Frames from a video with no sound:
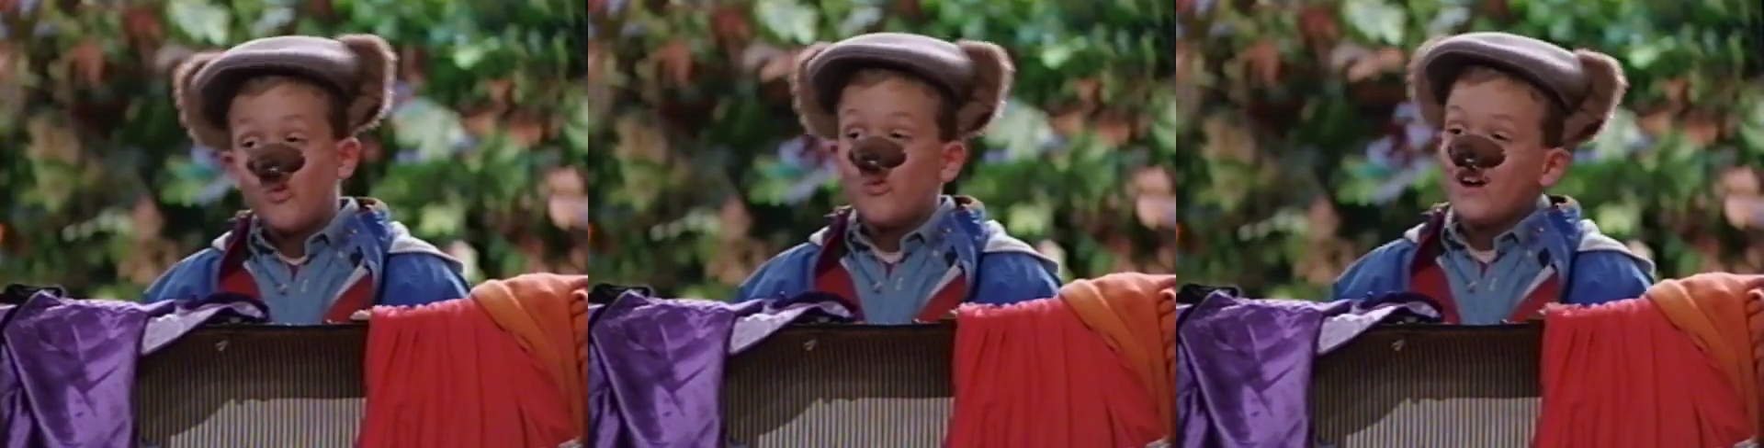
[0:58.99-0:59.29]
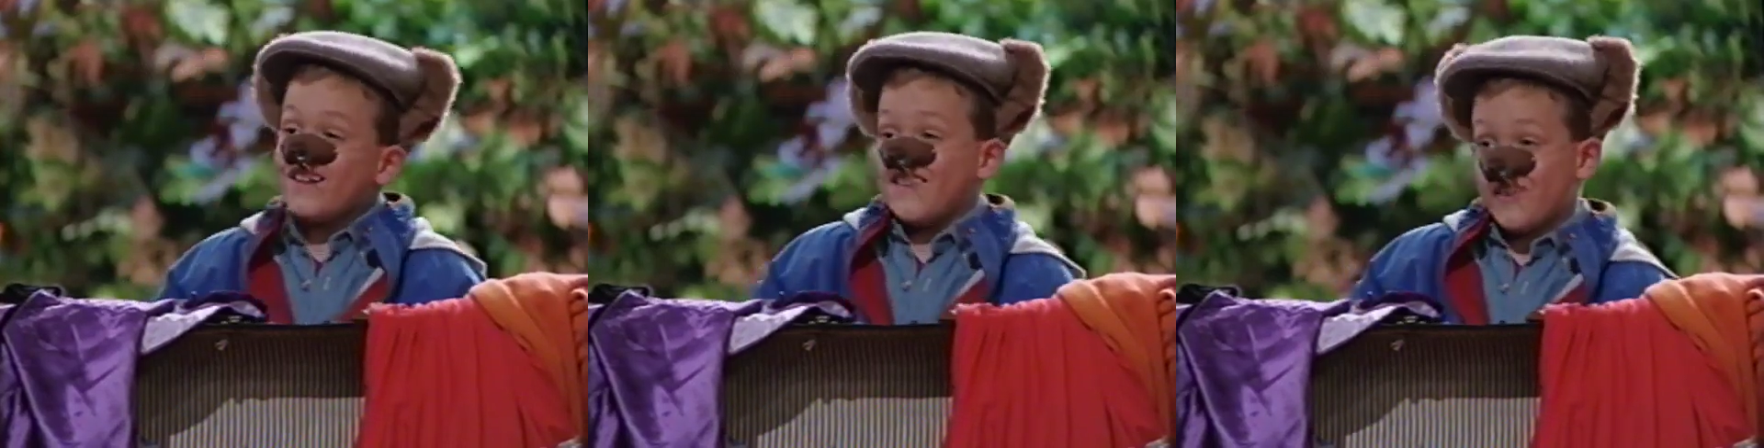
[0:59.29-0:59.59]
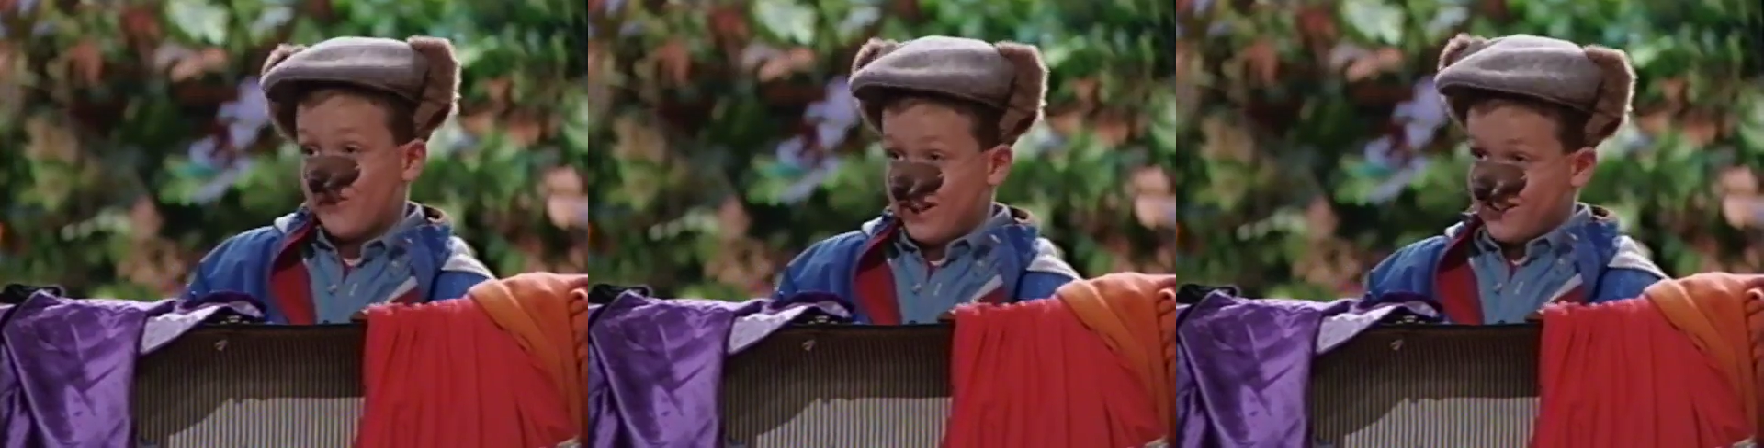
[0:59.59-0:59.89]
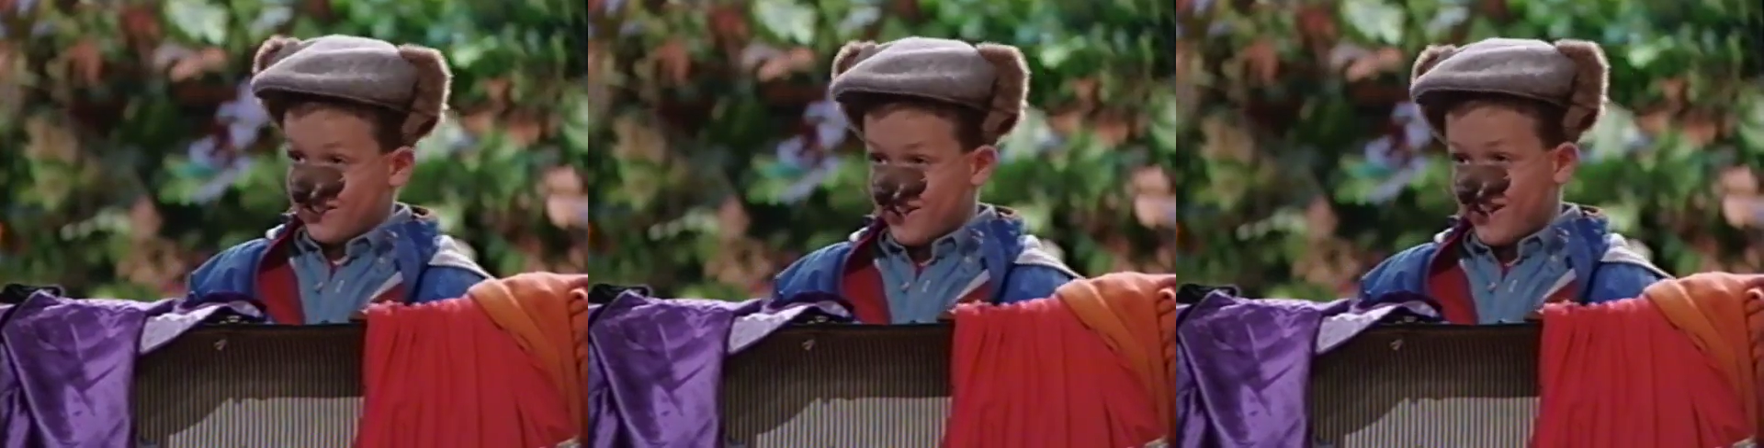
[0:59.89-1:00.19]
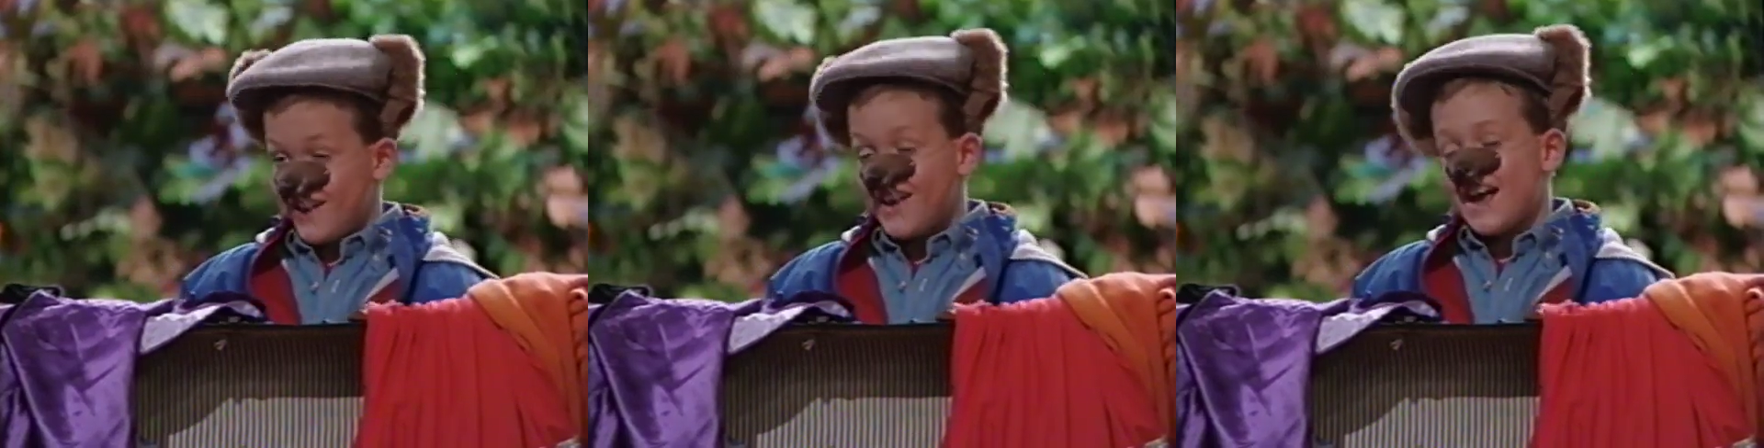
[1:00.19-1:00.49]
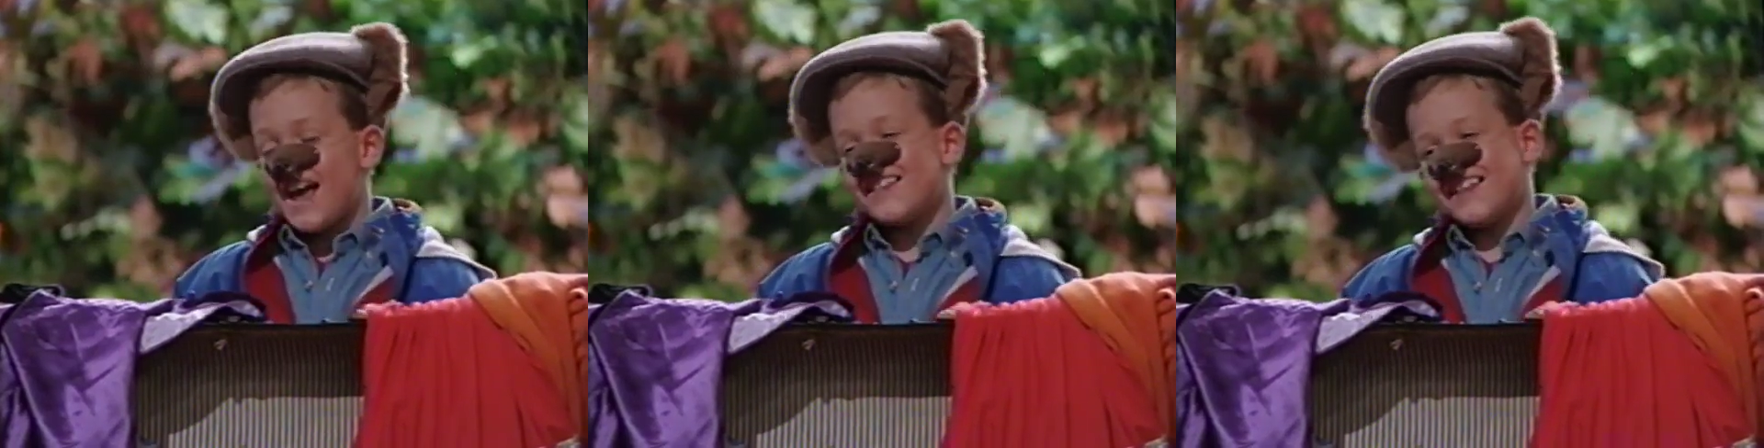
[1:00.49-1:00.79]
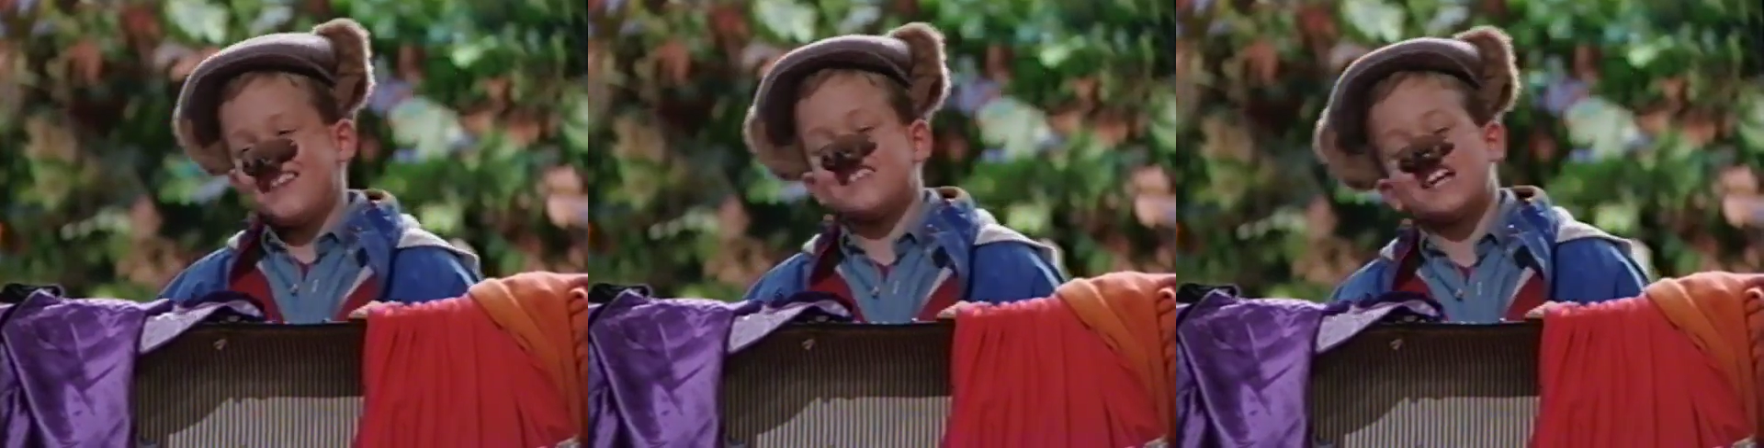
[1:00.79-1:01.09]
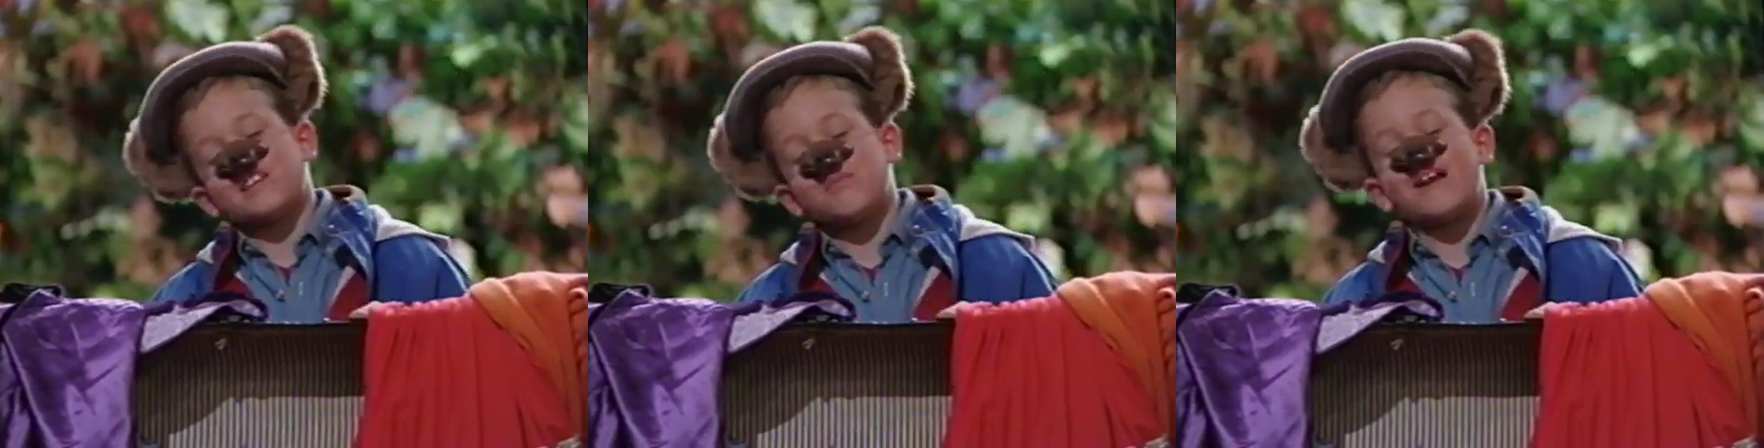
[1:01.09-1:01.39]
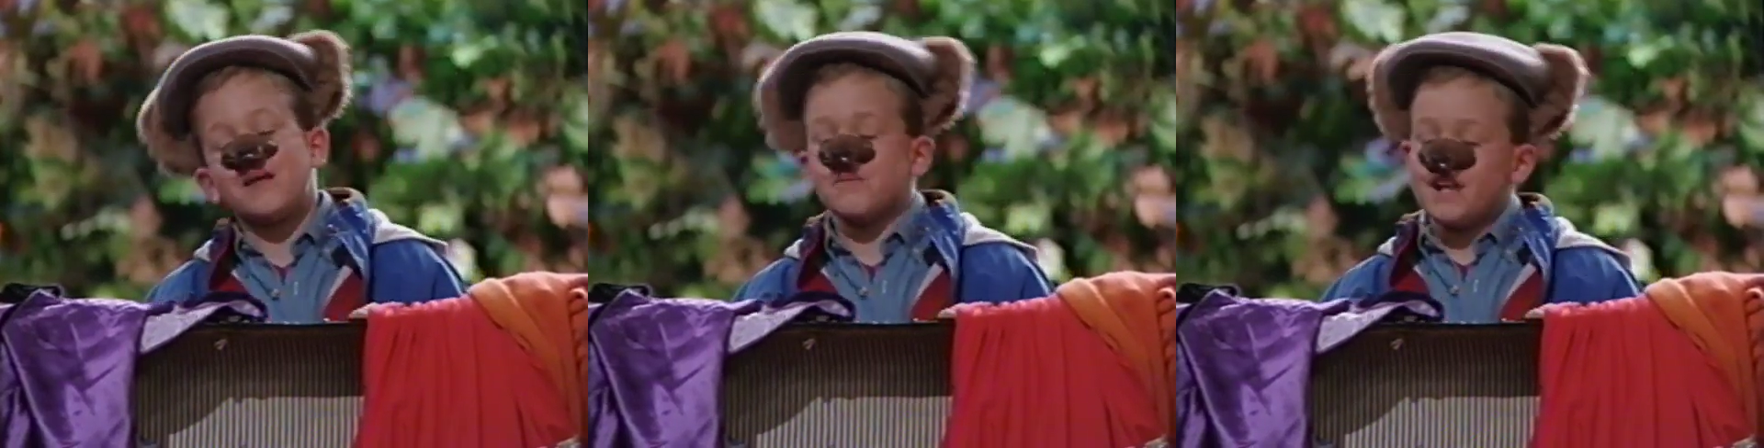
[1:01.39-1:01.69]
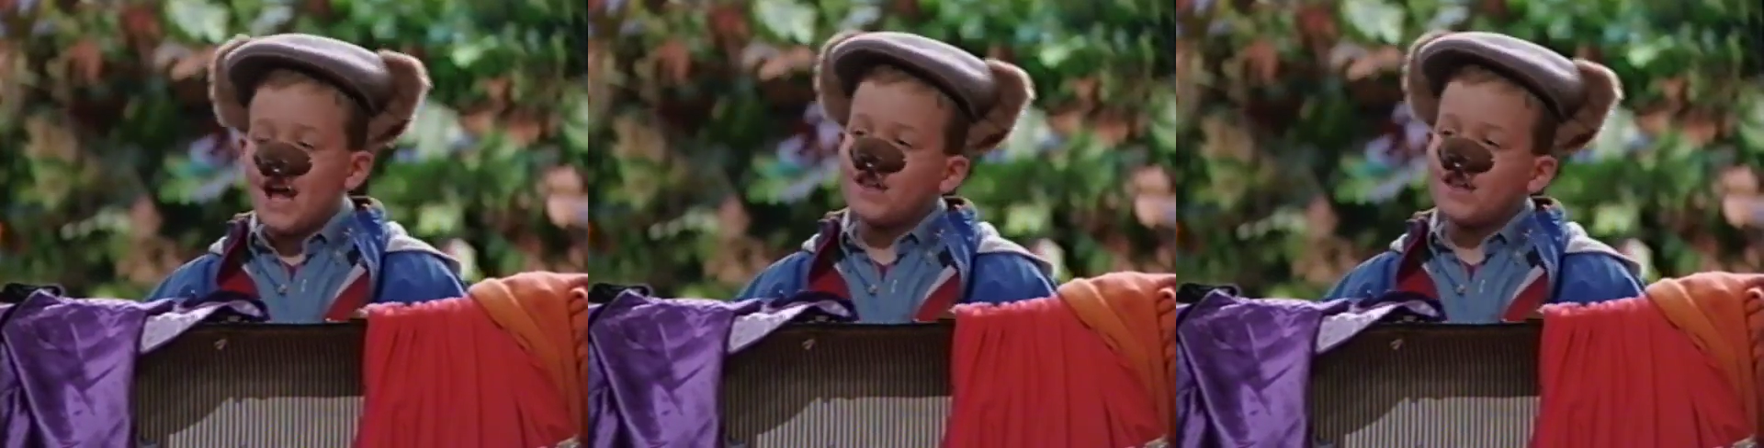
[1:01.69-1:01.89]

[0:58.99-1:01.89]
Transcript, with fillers: Willie the Weasel. At least that's my name on